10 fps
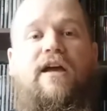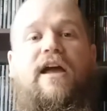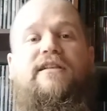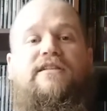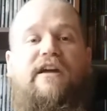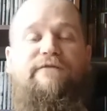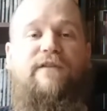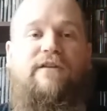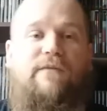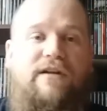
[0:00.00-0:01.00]
I
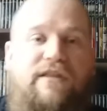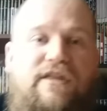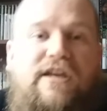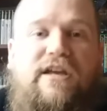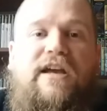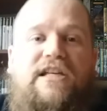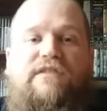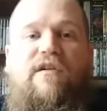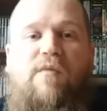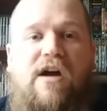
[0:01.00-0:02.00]
definitely want to thank you guys
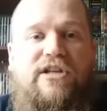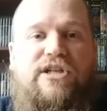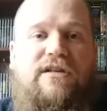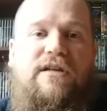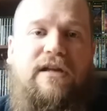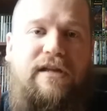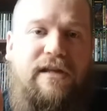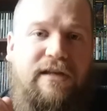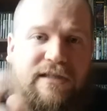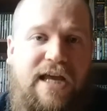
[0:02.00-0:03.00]
for watching.
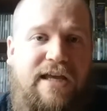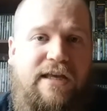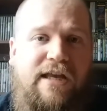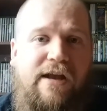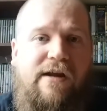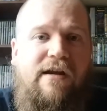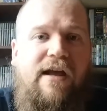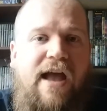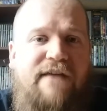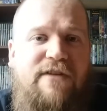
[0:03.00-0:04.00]
Take care,
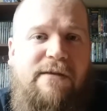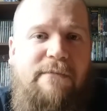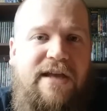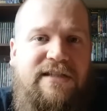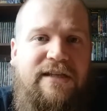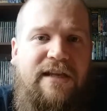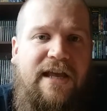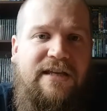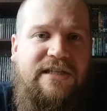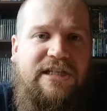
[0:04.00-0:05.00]
have an amazing
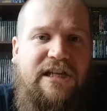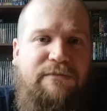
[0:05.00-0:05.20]
day, and sleep.